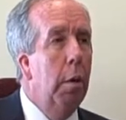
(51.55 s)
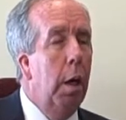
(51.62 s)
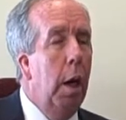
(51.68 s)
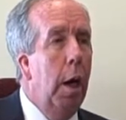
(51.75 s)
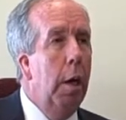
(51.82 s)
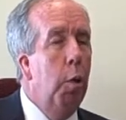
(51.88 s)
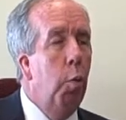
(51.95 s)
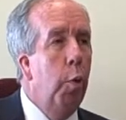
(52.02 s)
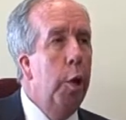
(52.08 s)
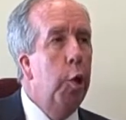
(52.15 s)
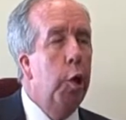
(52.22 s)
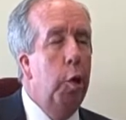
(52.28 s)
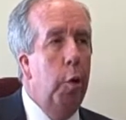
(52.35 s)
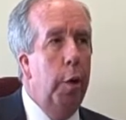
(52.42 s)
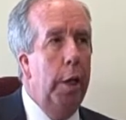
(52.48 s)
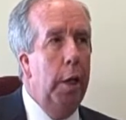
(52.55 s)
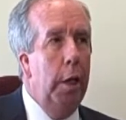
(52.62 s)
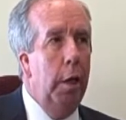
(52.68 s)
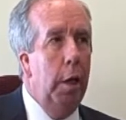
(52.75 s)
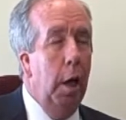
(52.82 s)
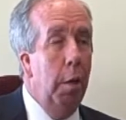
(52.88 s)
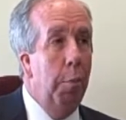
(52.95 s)
I originally
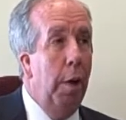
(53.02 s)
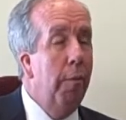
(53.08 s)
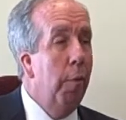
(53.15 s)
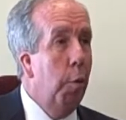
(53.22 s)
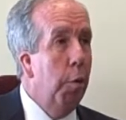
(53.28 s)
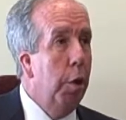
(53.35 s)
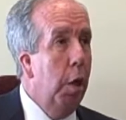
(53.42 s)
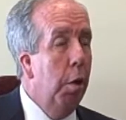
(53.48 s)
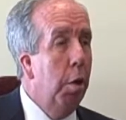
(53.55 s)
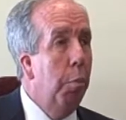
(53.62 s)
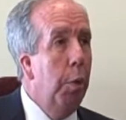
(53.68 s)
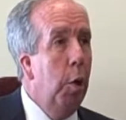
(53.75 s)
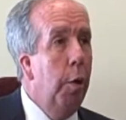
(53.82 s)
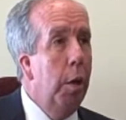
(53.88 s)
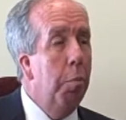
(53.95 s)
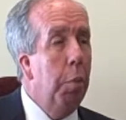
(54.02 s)
got my first disability